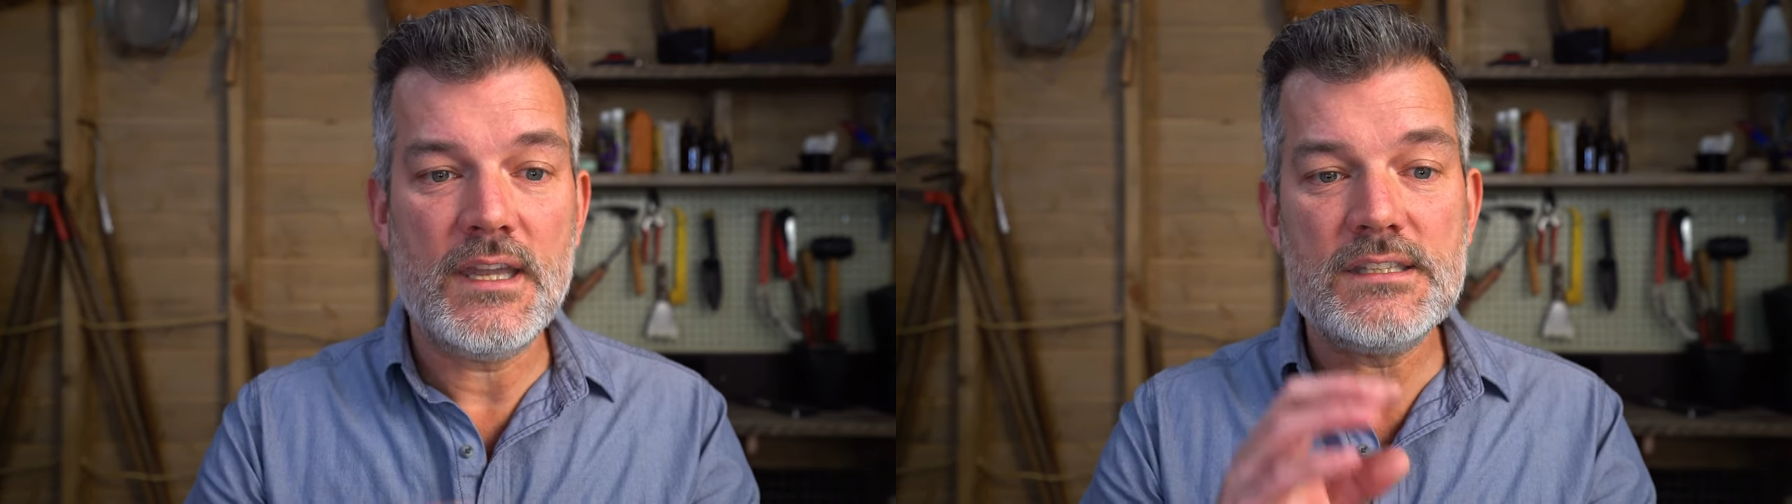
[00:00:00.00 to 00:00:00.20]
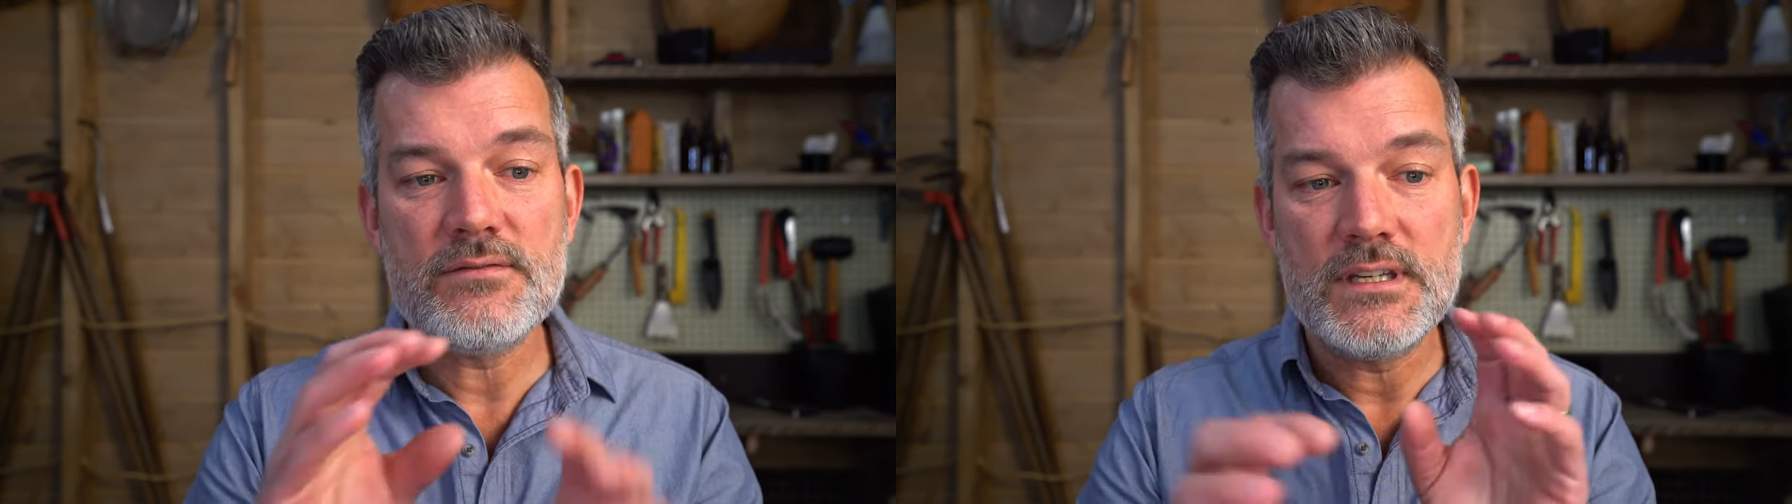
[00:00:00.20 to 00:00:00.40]

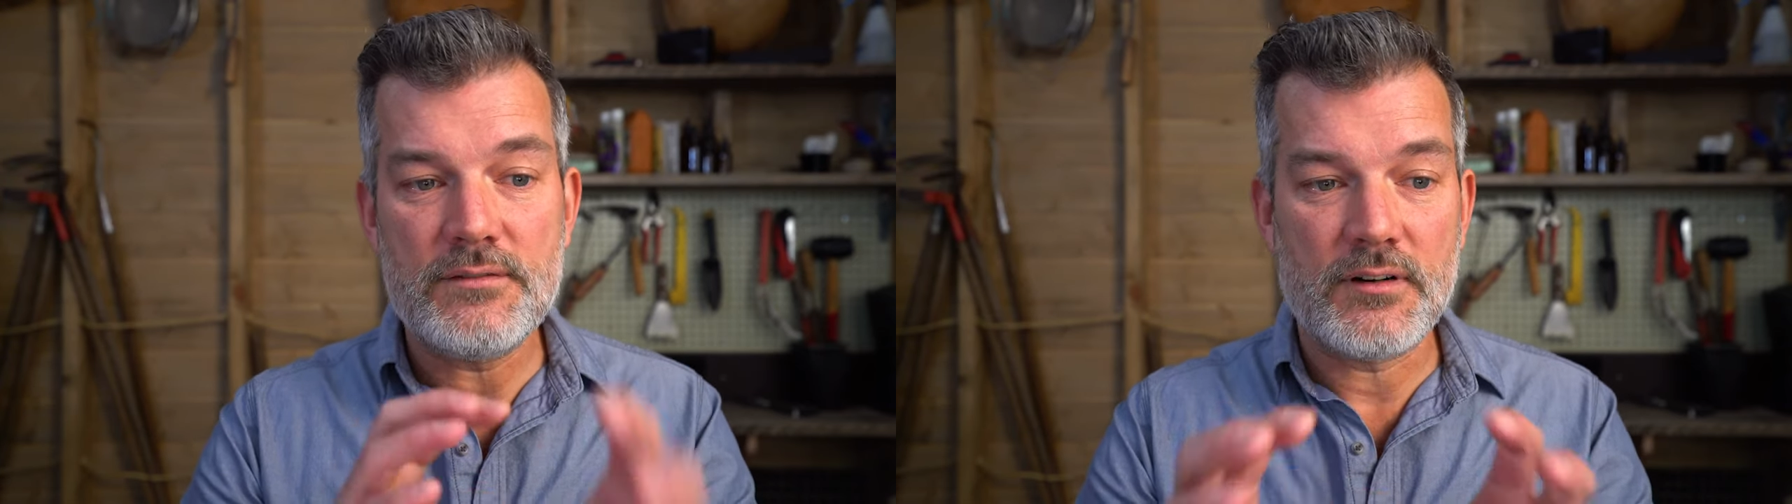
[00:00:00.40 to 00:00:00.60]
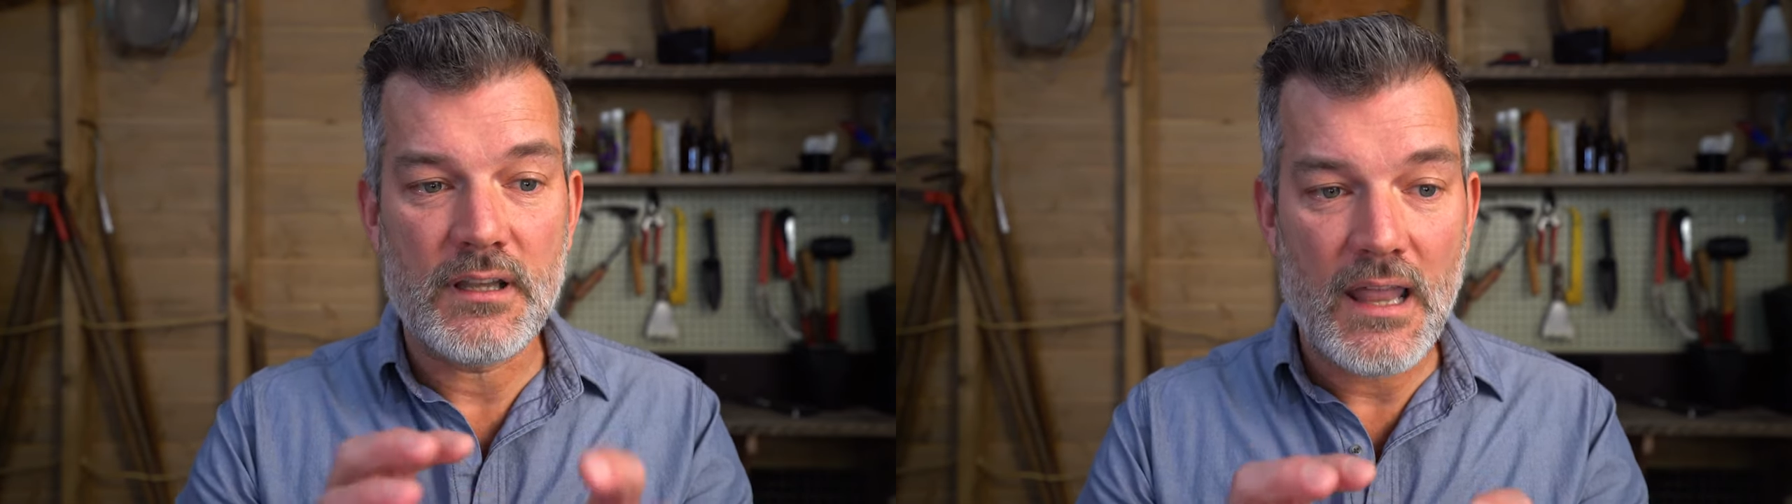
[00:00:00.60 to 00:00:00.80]
each of the
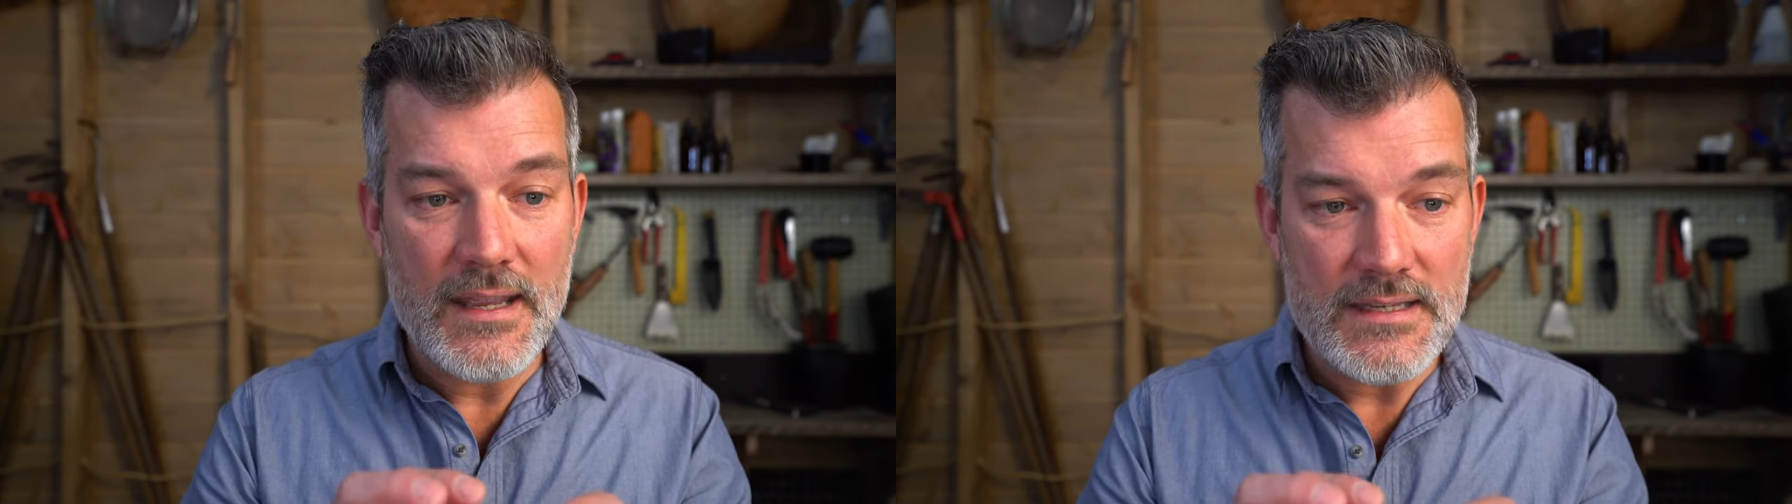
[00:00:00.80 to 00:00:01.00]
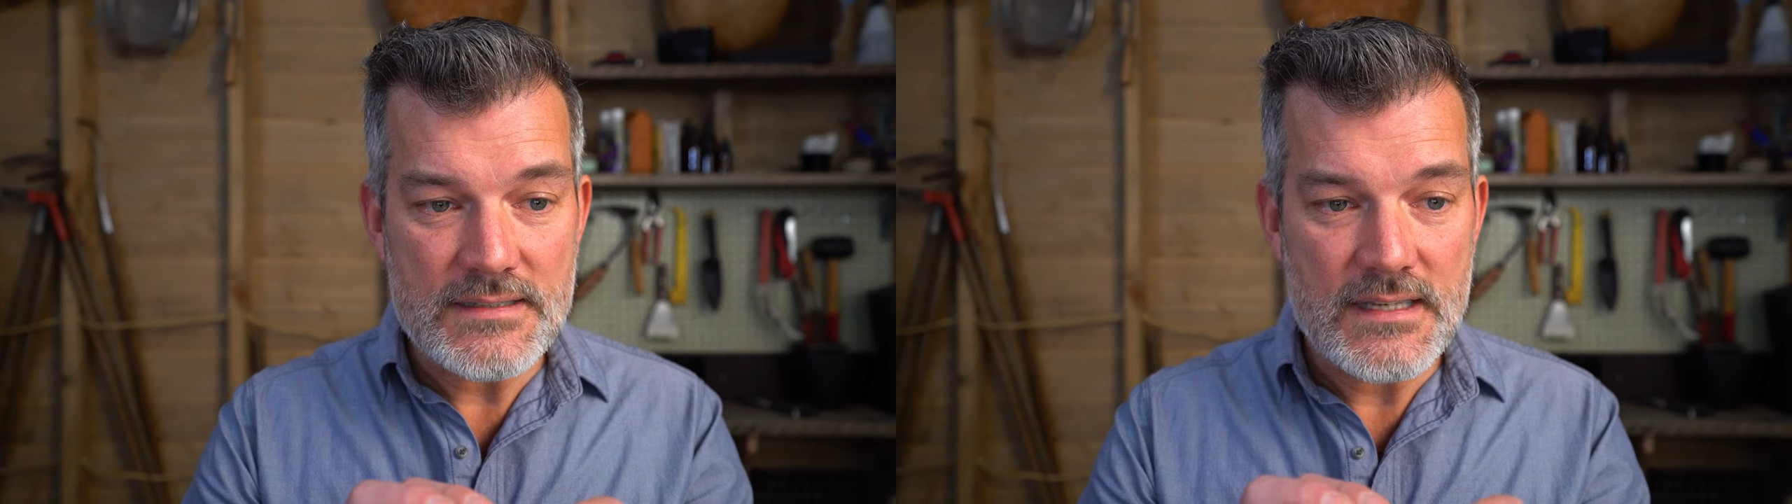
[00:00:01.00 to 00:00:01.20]
different
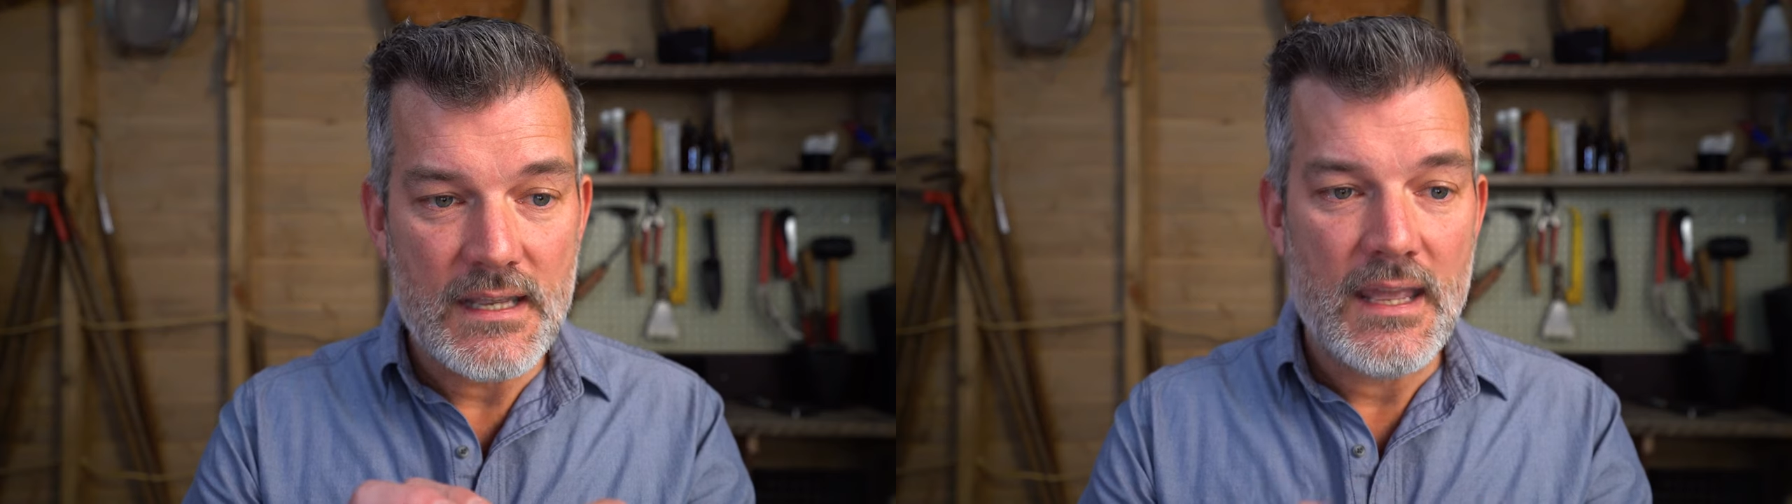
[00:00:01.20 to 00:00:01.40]
layers